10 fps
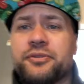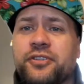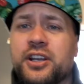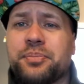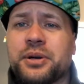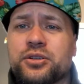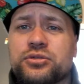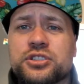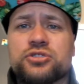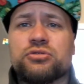
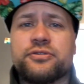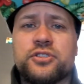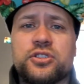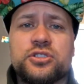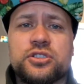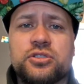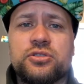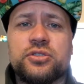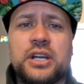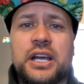wharepaku just refers
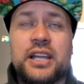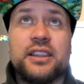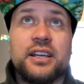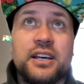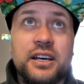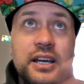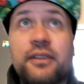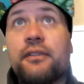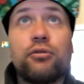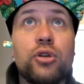to the
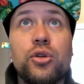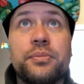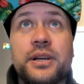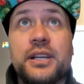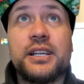room,